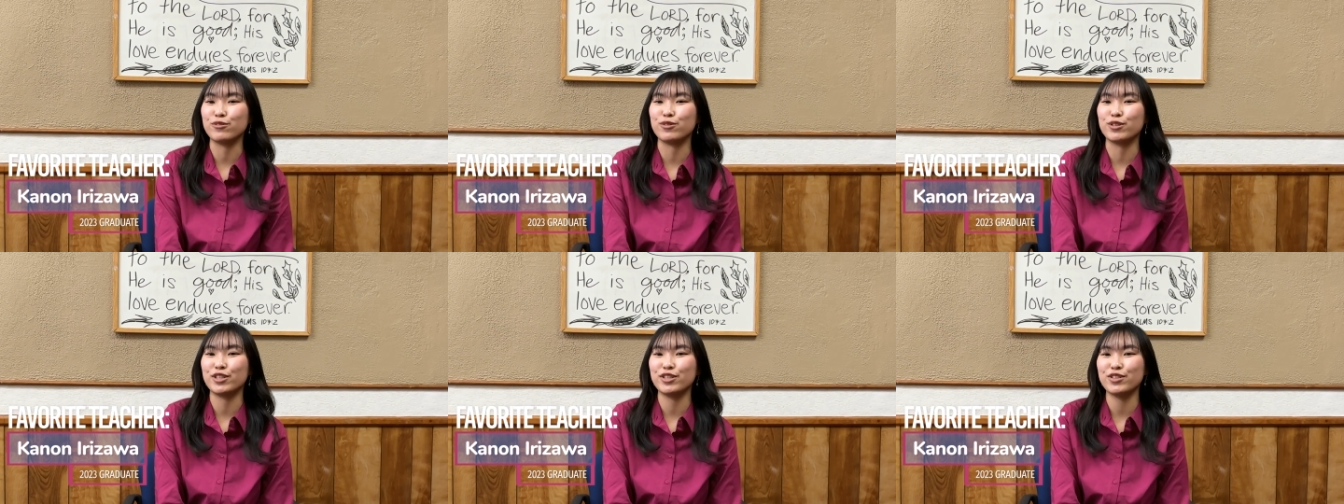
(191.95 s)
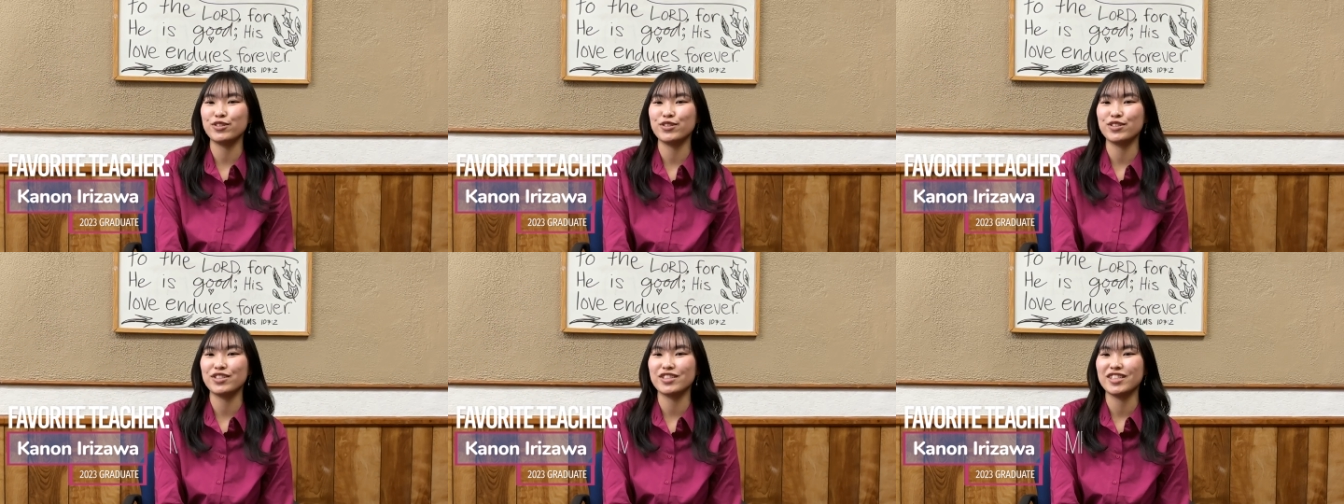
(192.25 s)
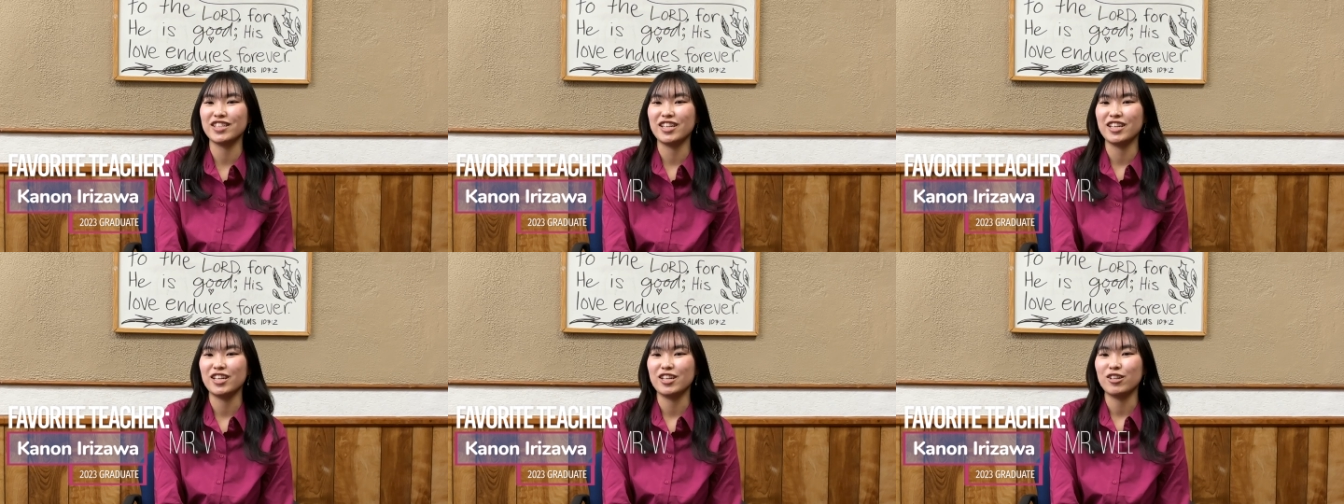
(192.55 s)
Wells.
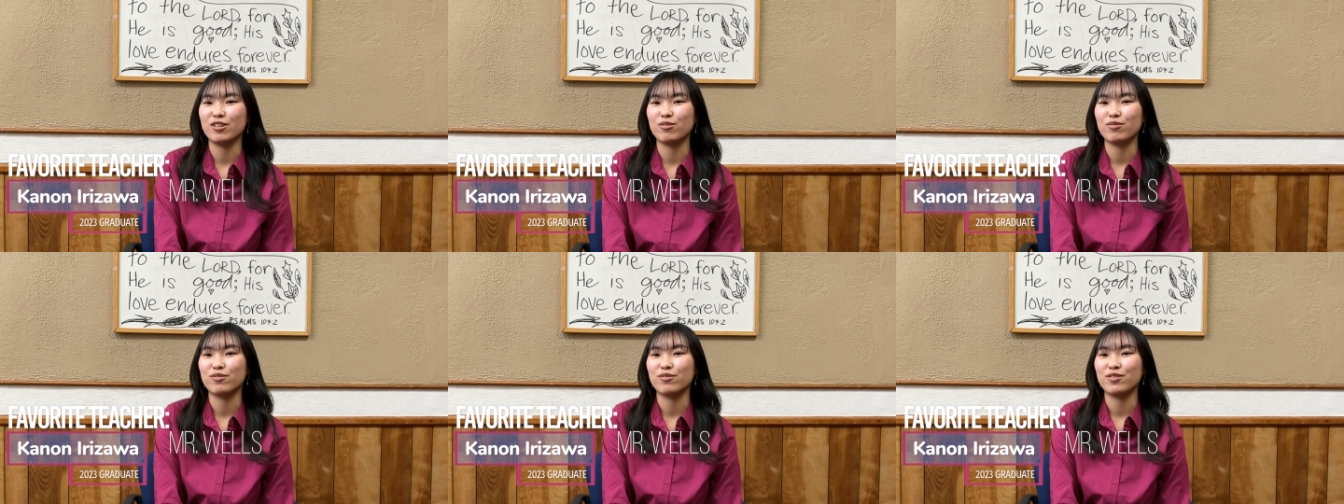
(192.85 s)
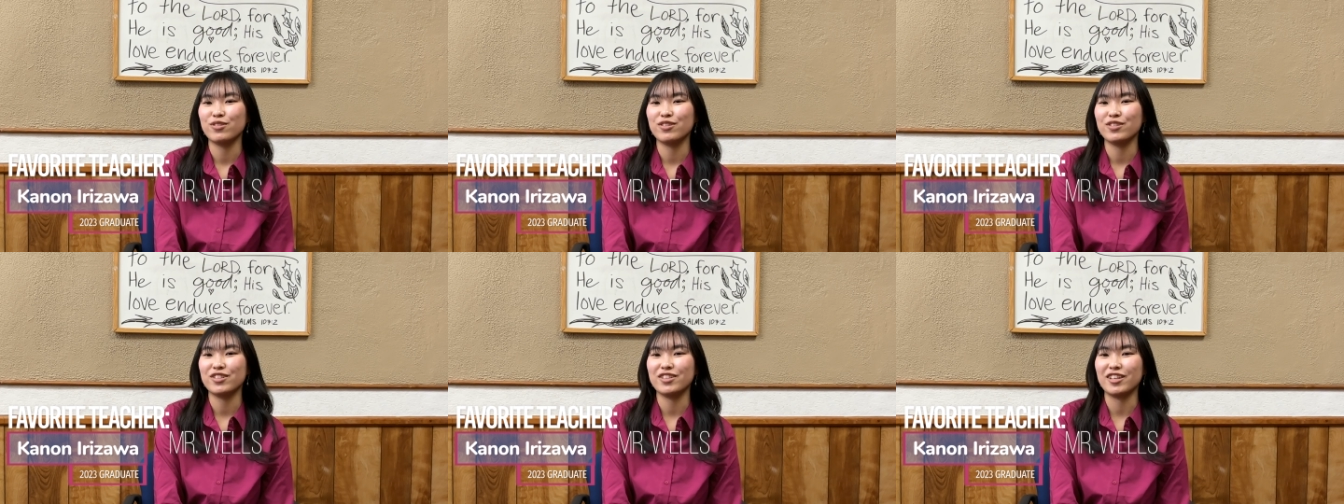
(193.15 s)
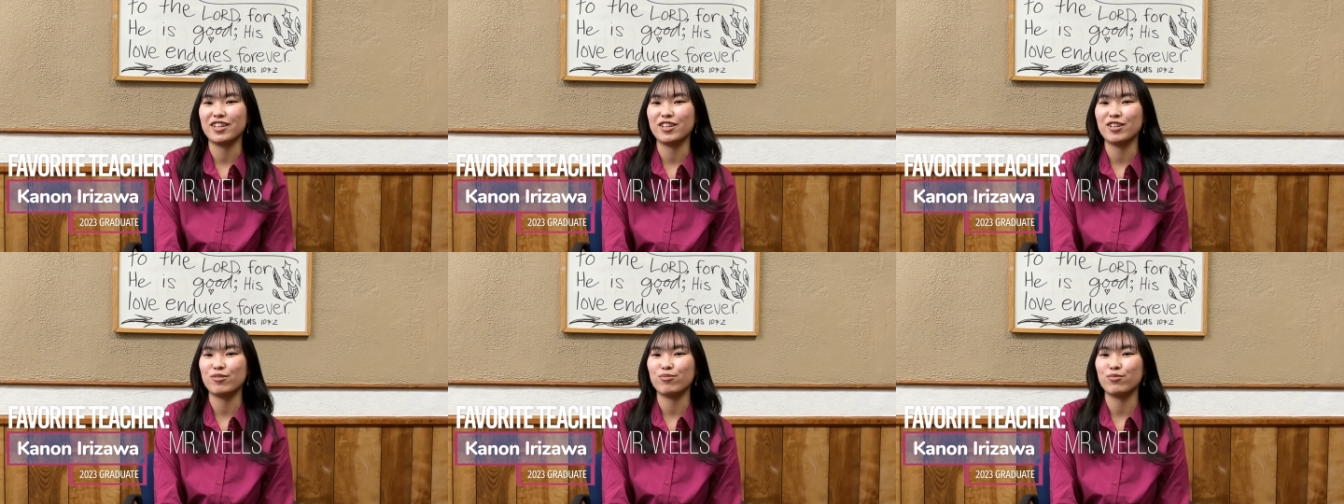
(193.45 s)
Mr. Wells?
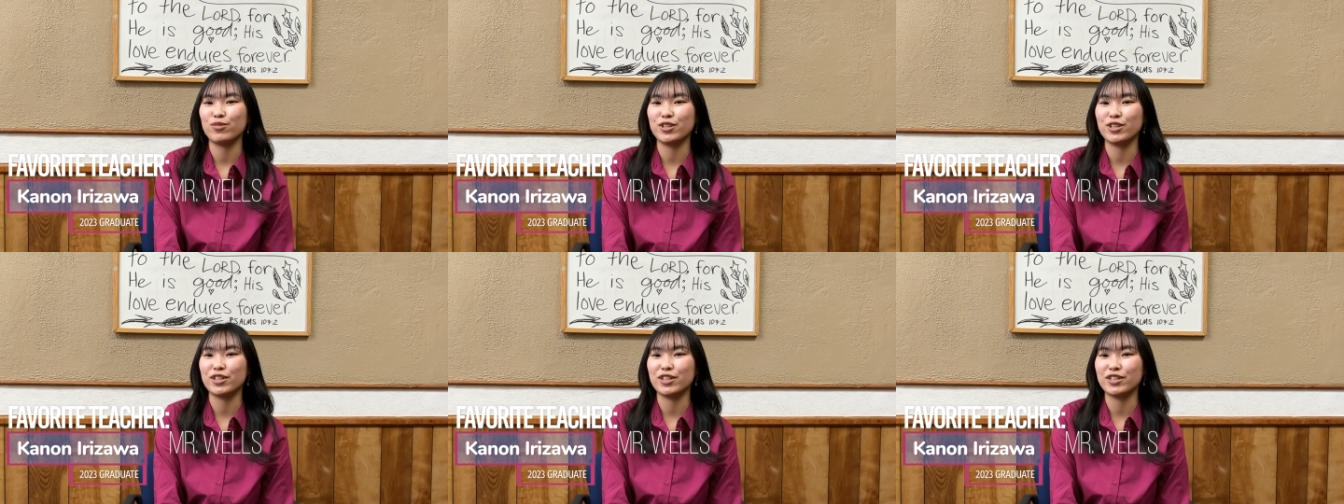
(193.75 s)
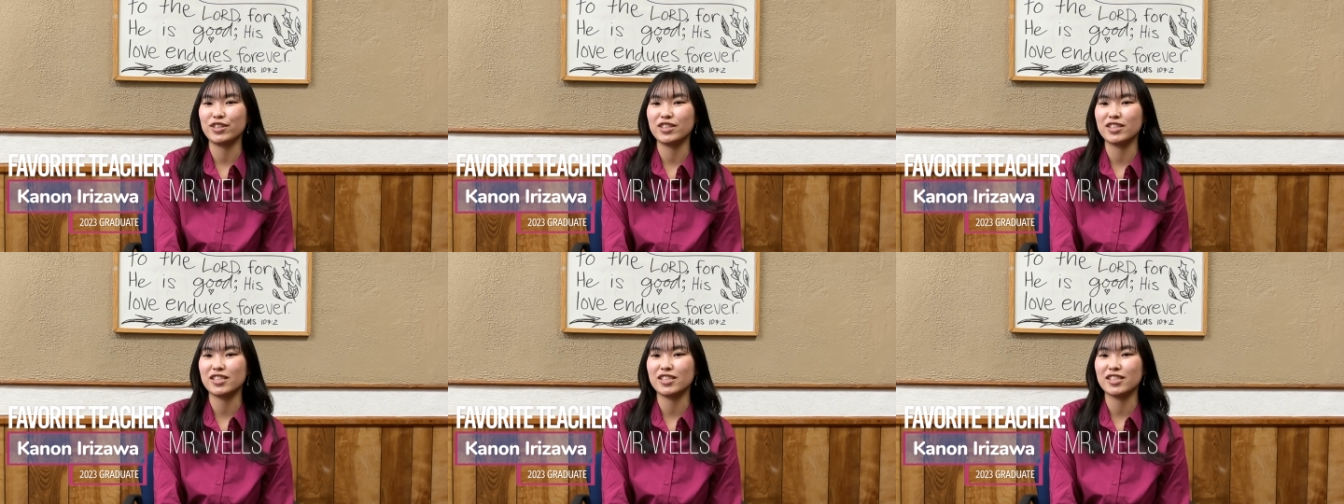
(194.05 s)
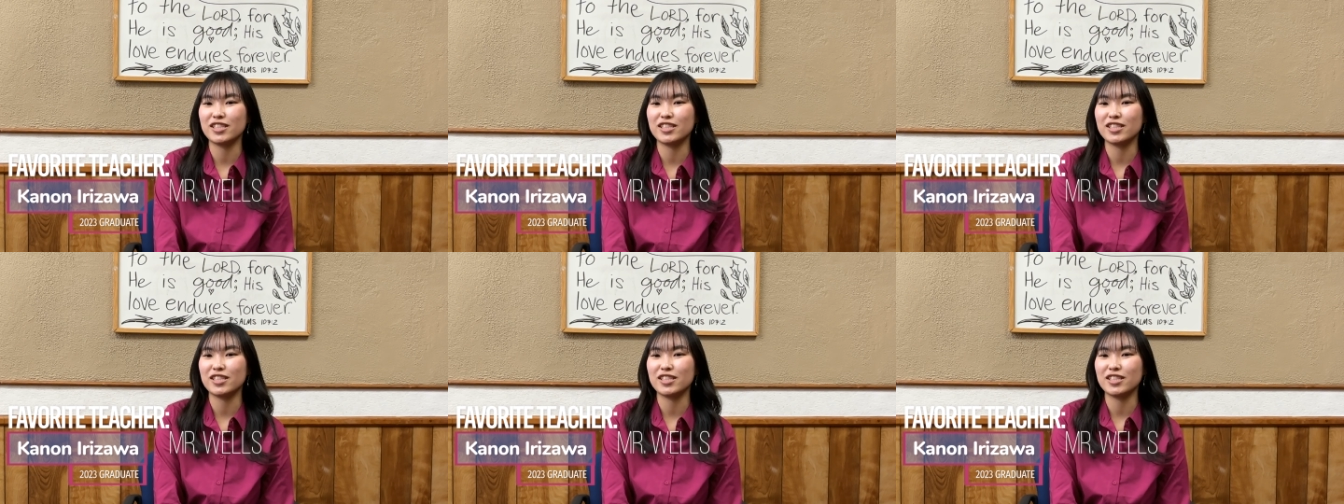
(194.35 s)
Yeah. Okay.